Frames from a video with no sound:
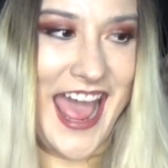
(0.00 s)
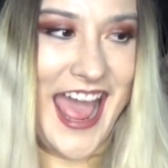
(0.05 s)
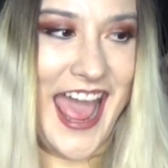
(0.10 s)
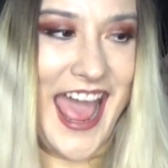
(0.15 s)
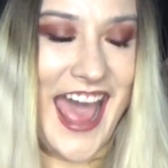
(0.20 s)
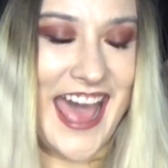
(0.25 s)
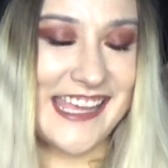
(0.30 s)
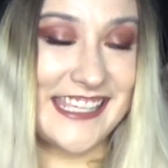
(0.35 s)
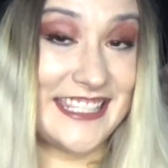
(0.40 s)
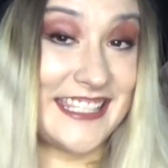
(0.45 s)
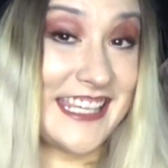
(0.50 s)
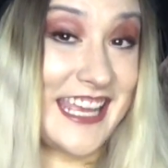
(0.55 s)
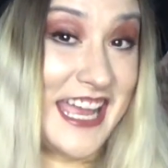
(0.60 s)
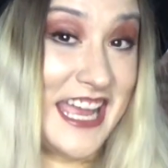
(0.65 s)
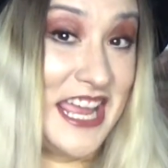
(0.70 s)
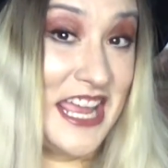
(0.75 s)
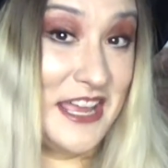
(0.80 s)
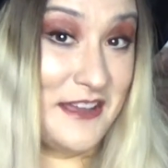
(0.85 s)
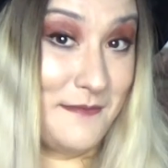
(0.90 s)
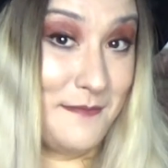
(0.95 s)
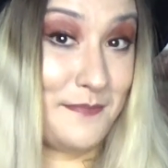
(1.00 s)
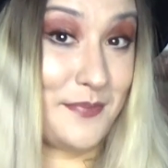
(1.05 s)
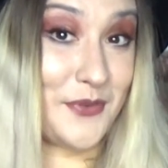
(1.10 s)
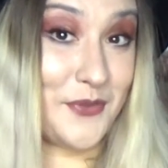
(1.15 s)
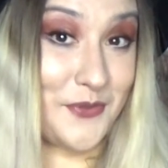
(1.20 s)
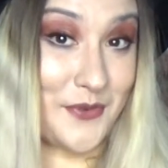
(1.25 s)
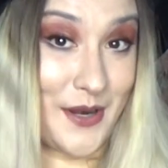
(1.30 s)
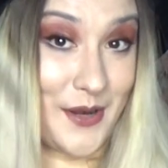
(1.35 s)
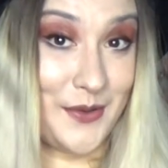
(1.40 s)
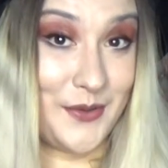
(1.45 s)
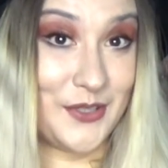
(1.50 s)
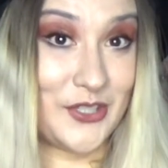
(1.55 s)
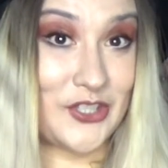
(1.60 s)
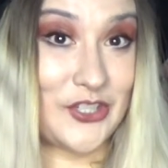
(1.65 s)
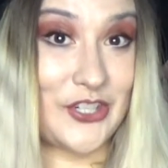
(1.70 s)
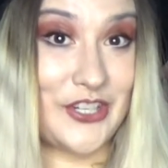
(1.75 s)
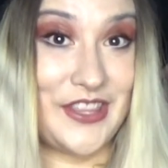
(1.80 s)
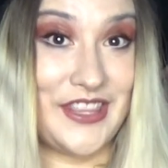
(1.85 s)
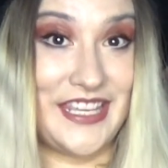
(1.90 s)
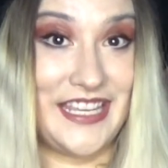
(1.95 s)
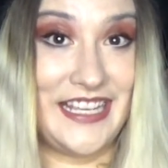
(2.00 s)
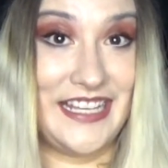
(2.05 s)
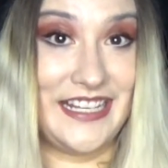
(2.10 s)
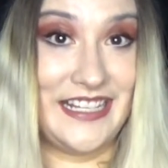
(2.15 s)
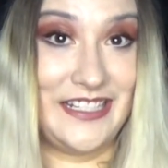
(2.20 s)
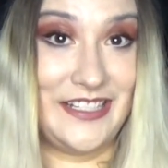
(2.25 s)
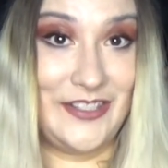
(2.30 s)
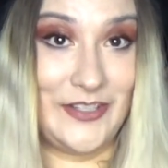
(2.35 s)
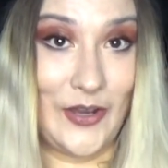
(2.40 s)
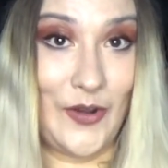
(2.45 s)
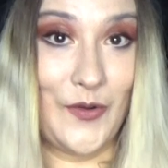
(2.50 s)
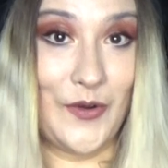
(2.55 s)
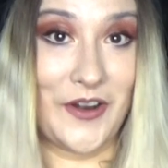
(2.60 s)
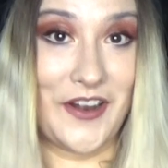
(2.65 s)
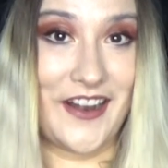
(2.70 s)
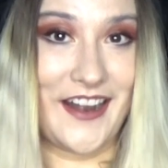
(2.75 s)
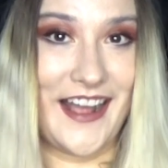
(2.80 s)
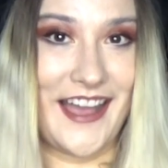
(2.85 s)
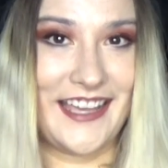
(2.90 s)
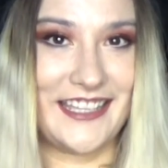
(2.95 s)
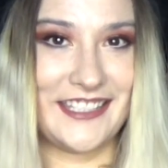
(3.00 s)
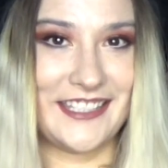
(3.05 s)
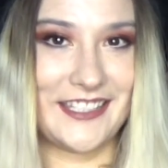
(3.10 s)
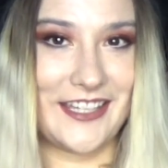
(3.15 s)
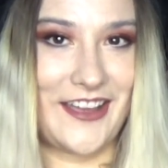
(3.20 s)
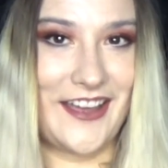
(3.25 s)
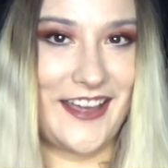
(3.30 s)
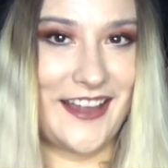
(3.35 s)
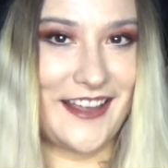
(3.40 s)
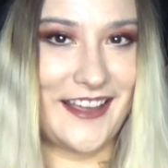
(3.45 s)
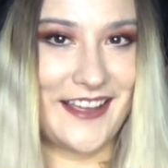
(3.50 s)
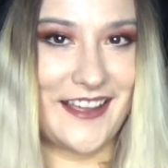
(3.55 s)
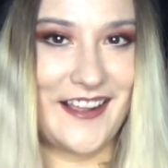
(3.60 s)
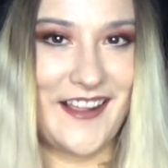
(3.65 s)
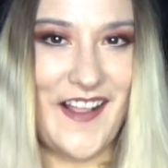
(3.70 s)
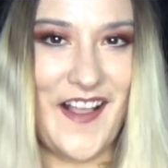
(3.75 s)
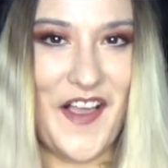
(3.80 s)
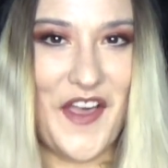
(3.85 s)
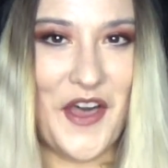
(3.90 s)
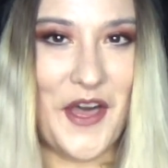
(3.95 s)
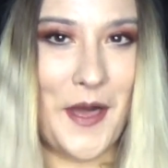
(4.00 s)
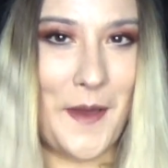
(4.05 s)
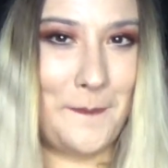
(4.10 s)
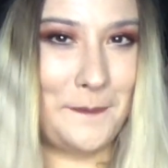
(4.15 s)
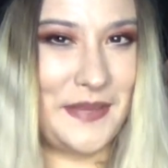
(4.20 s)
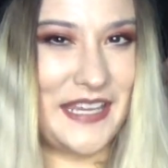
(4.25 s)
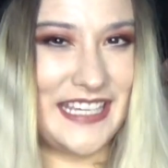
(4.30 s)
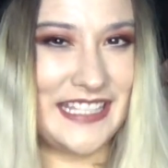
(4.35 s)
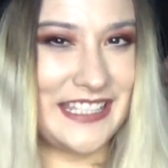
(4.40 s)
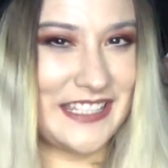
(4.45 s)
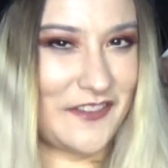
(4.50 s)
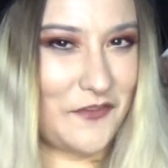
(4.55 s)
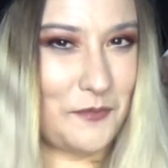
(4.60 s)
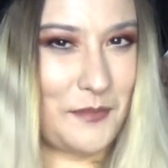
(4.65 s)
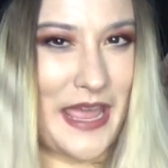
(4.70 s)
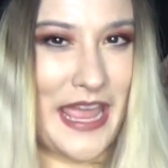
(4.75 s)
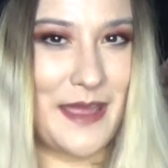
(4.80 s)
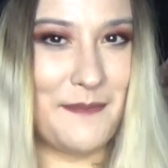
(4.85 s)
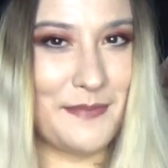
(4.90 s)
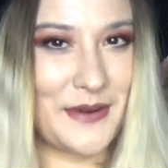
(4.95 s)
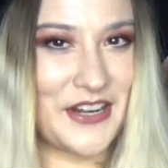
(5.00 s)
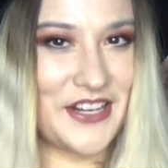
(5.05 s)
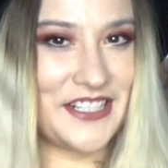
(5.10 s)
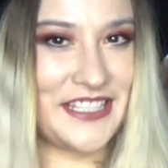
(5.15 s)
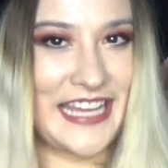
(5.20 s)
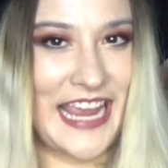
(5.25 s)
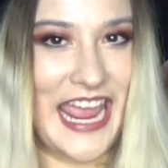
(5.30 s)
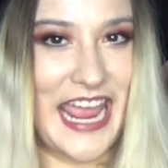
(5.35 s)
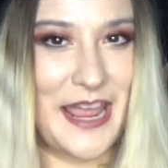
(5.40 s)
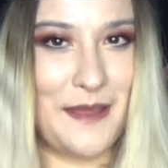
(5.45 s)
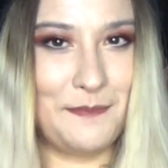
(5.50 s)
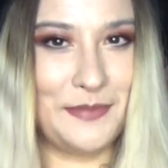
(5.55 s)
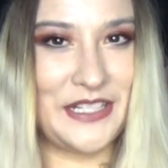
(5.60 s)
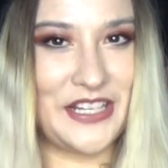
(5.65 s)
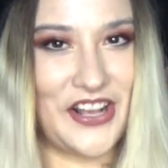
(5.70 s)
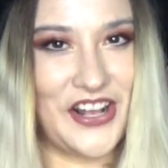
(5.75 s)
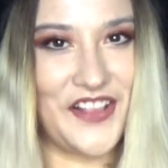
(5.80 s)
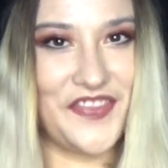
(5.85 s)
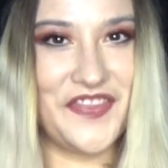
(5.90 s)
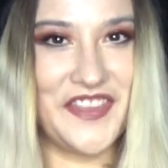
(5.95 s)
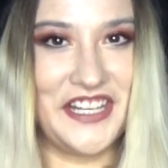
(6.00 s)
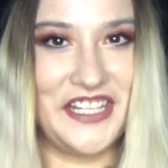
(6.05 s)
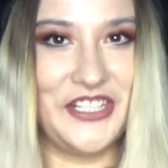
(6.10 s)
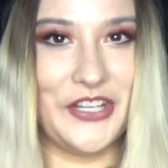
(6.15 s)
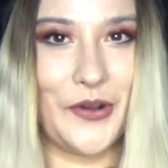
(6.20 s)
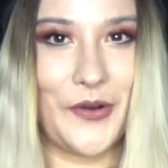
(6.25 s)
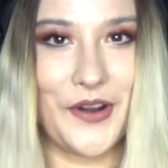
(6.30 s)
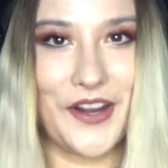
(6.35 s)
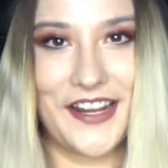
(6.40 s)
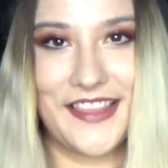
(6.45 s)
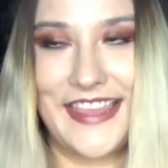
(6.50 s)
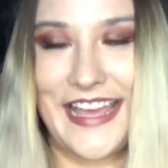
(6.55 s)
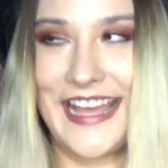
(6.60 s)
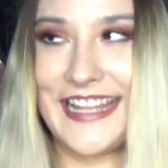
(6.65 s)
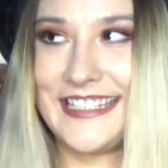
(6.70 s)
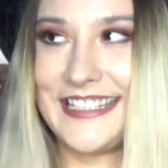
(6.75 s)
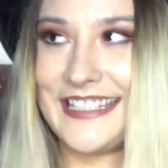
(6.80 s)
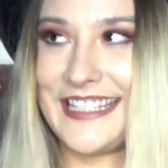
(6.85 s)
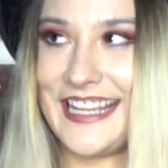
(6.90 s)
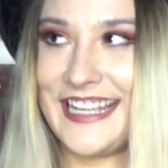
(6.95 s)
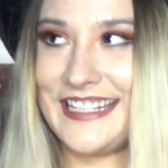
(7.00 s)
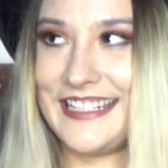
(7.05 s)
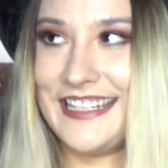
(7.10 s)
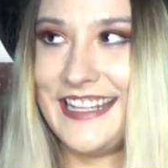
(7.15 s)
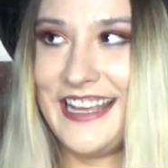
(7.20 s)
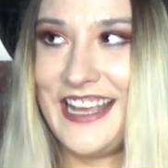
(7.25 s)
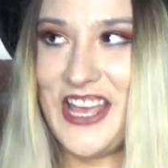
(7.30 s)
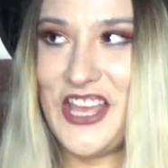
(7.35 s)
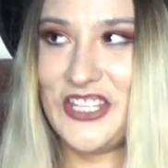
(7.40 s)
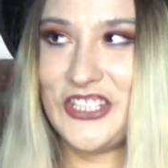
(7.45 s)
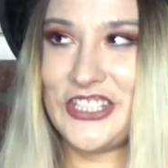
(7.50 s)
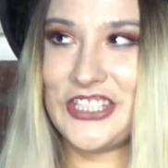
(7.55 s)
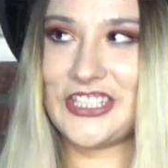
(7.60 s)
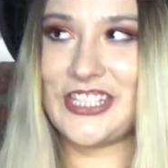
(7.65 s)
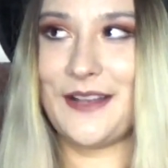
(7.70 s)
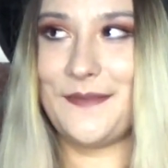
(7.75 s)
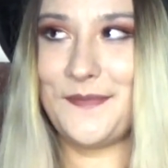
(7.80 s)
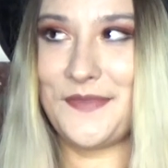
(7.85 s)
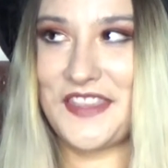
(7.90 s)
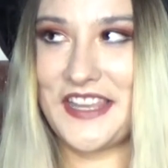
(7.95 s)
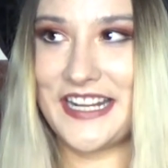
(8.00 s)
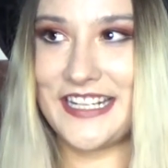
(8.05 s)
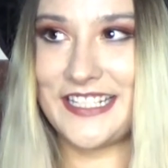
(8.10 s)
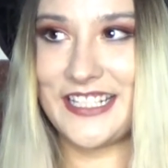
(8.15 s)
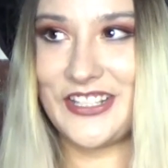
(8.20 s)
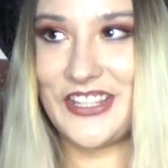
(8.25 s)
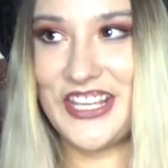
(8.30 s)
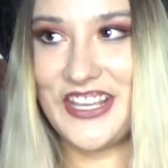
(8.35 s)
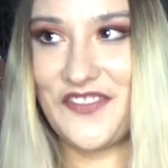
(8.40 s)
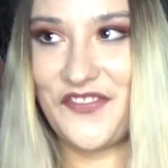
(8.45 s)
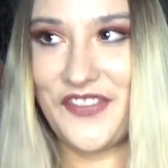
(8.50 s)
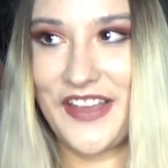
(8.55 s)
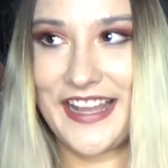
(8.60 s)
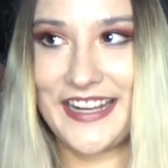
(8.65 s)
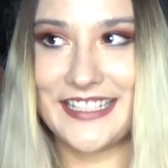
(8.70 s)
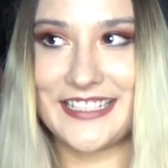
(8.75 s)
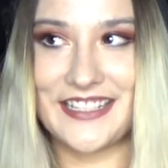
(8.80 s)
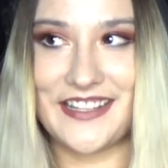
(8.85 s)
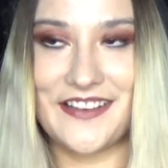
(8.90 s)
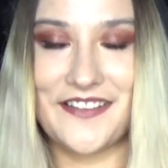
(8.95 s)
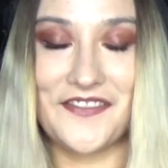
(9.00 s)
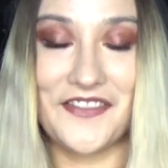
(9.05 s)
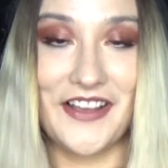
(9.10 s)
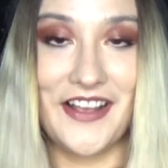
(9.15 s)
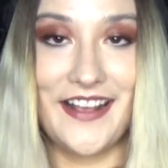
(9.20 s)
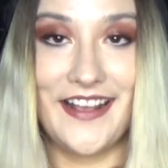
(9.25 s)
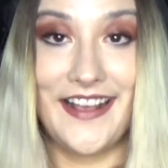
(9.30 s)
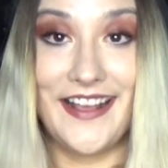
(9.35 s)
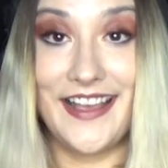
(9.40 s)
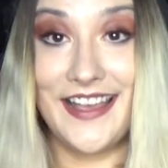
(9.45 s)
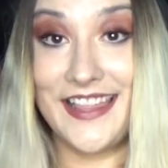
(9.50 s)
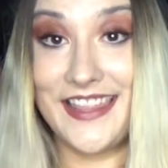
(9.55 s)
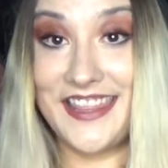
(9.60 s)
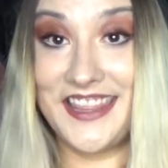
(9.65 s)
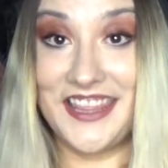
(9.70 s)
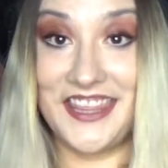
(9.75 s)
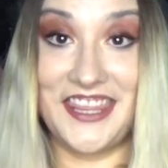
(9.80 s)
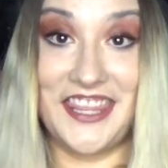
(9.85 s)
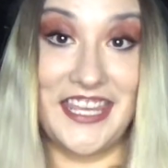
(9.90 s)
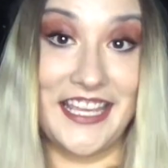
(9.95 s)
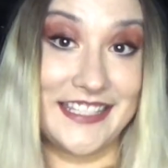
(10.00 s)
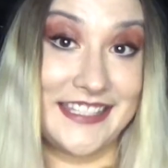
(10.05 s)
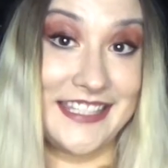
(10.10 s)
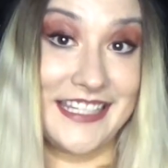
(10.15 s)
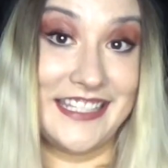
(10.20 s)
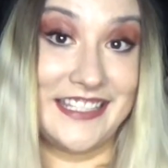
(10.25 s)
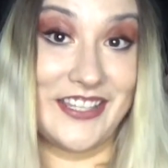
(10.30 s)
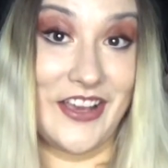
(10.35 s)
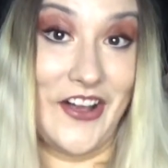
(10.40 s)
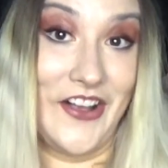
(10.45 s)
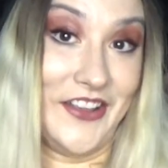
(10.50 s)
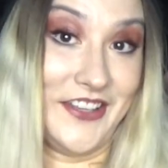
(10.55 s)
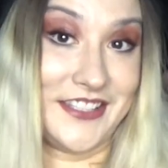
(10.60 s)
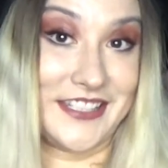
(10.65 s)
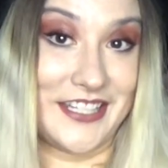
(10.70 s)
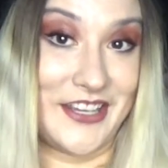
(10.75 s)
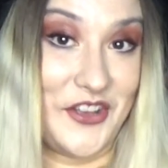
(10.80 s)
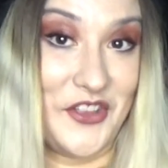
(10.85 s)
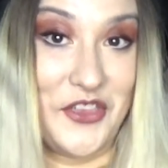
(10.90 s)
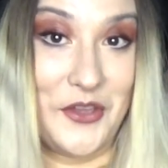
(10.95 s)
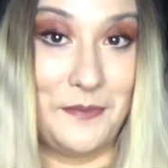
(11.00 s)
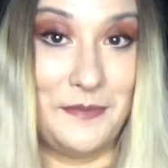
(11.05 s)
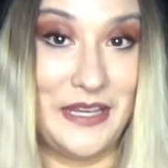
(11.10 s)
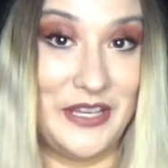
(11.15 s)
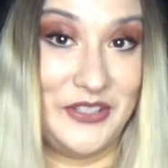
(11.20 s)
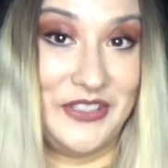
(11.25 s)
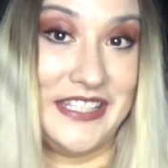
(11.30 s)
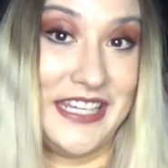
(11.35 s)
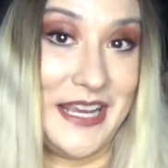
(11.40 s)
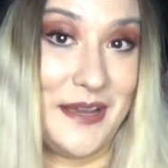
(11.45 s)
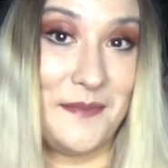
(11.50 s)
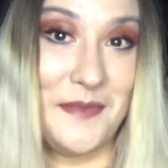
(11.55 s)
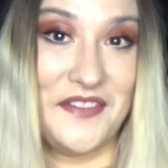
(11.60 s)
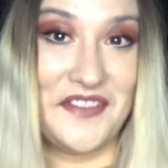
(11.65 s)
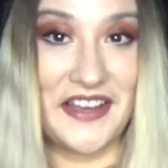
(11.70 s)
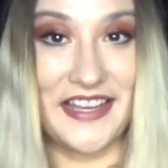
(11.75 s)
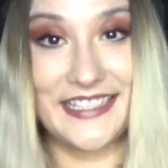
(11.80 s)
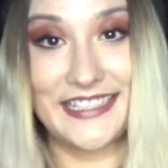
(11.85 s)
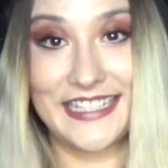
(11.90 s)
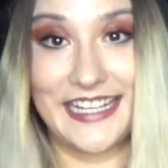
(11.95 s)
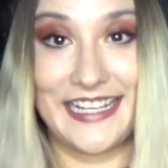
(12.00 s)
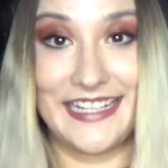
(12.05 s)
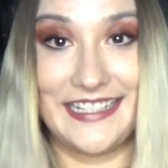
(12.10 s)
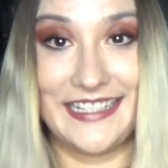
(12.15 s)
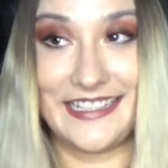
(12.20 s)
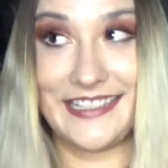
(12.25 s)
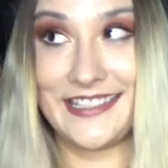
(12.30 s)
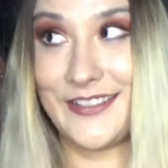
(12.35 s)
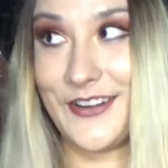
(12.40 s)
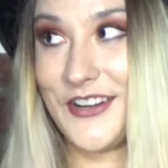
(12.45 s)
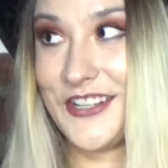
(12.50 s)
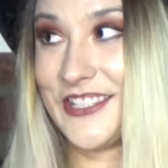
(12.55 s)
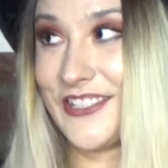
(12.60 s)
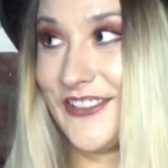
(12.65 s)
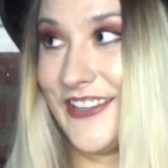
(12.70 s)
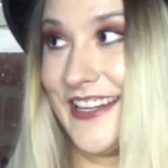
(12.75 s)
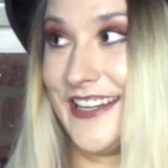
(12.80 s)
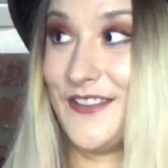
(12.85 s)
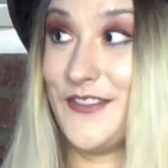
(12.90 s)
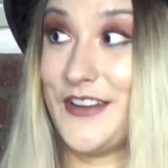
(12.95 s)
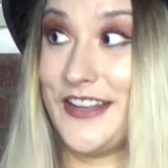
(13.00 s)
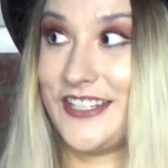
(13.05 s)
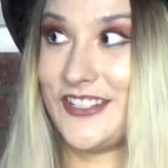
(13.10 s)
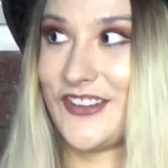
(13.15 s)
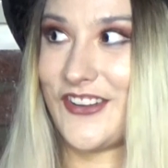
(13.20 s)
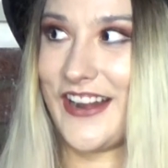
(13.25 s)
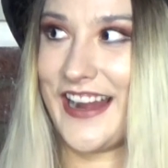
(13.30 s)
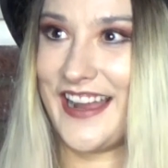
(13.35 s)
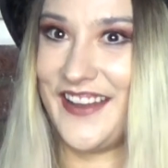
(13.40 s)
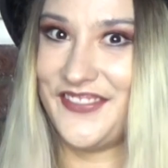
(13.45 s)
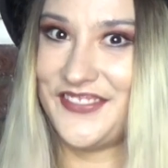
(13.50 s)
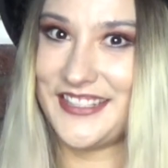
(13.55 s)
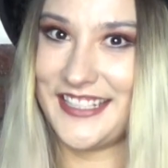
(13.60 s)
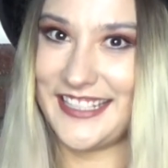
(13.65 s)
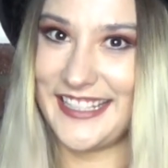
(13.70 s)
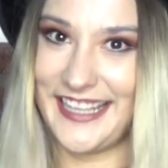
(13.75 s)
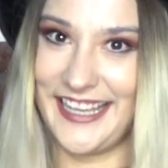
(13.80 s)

as I approached the door, I saw a piece of paper taped on the door that said something to the effect of, "This is also the Museum of Icelandic Sorcery and Witchcraft."